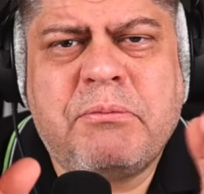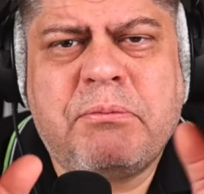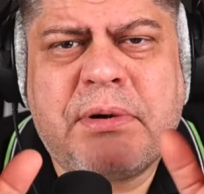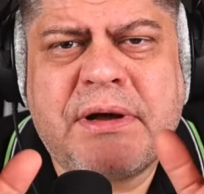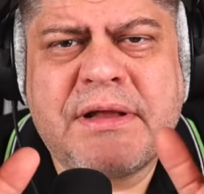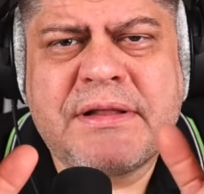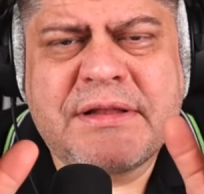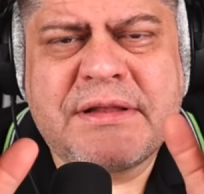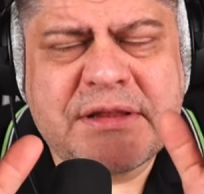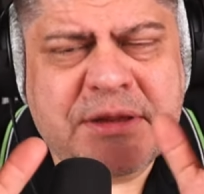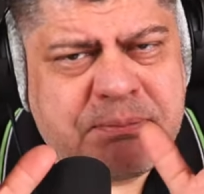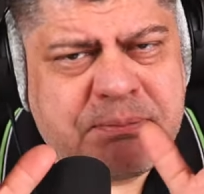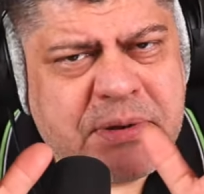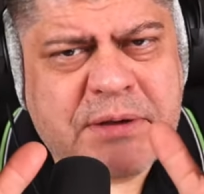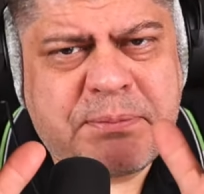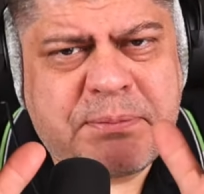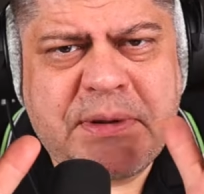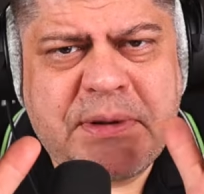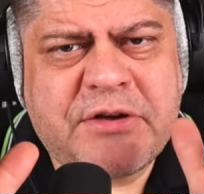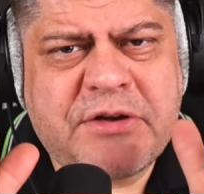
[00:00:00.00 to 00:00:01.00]
but the
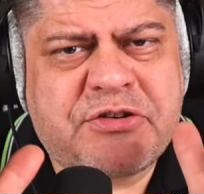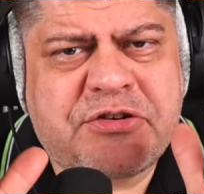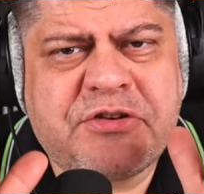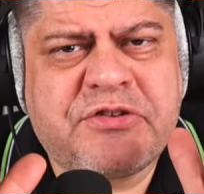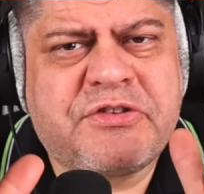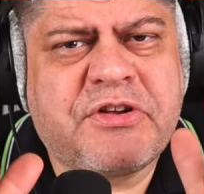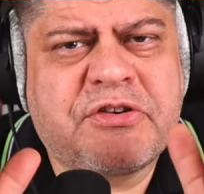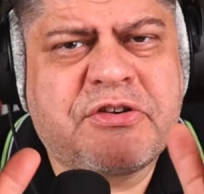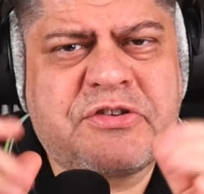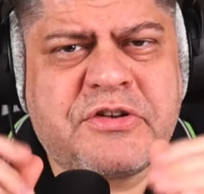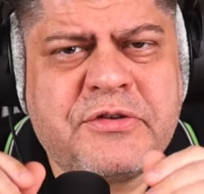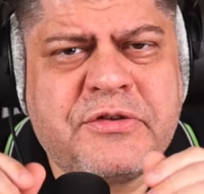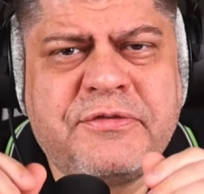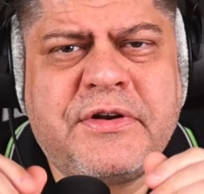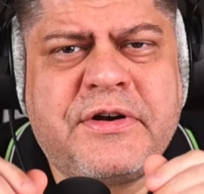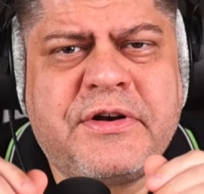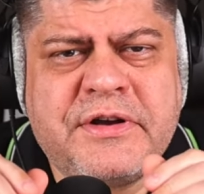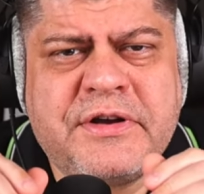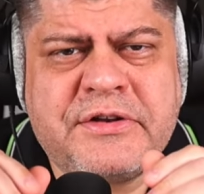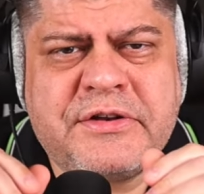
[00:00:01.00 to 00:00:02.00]
big picture is actually
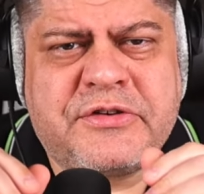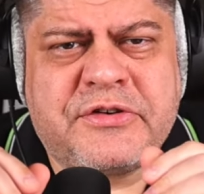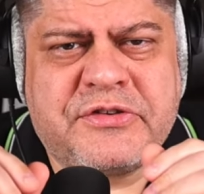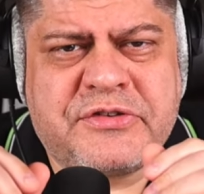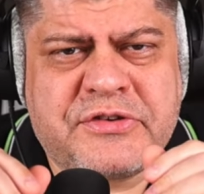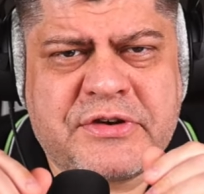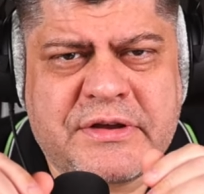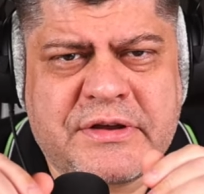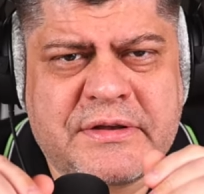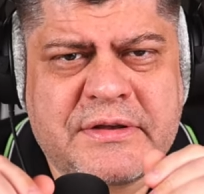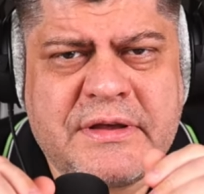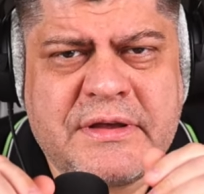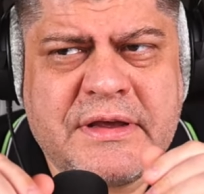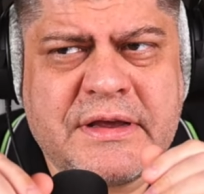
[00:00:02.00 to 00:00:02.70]
very interesting.